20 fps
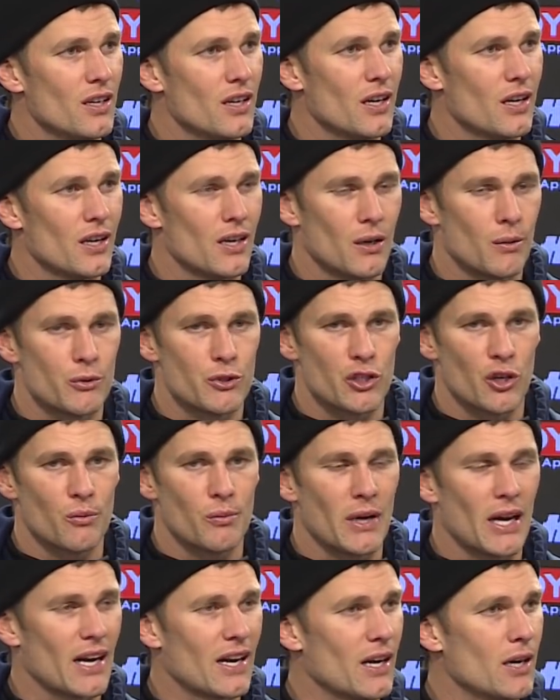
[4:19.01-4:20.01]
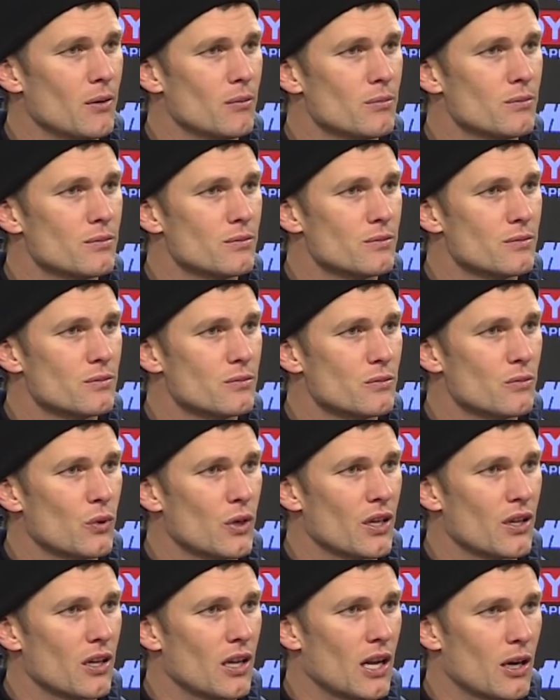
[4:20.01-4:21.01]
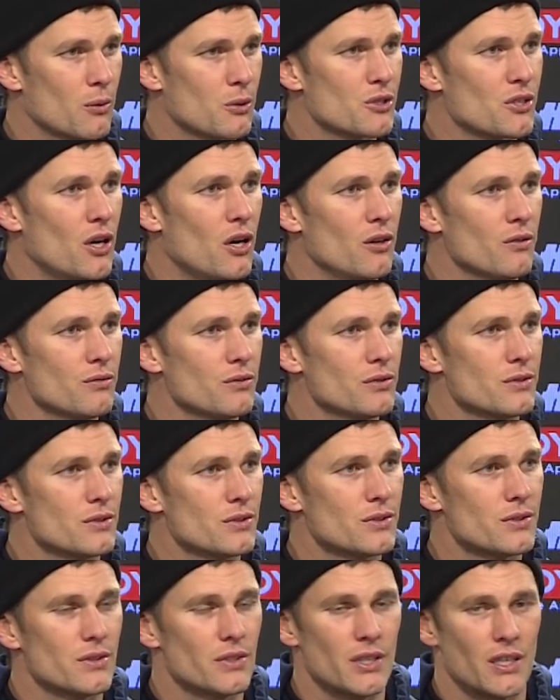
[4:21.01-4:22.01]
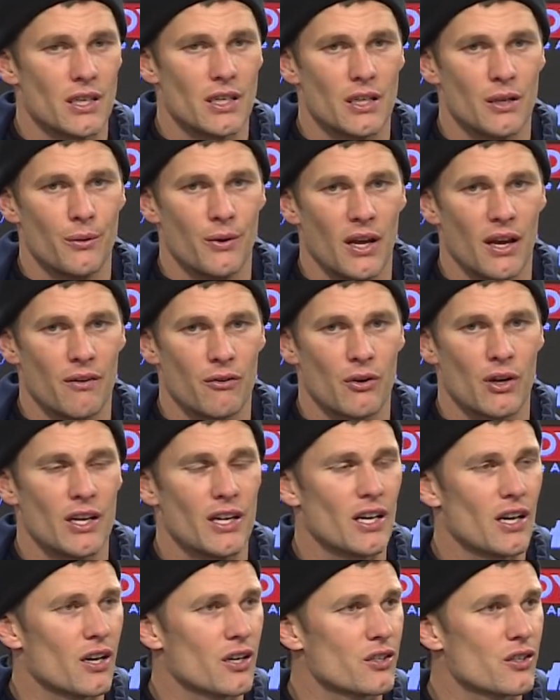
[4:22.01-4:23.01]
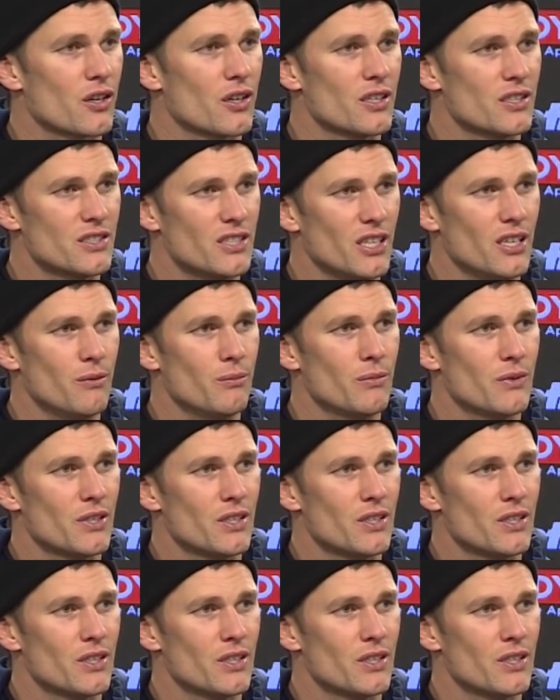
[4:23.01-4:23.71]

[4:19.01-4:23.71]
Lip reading: And showed back up with a lot of resolve. And we have great character on this team.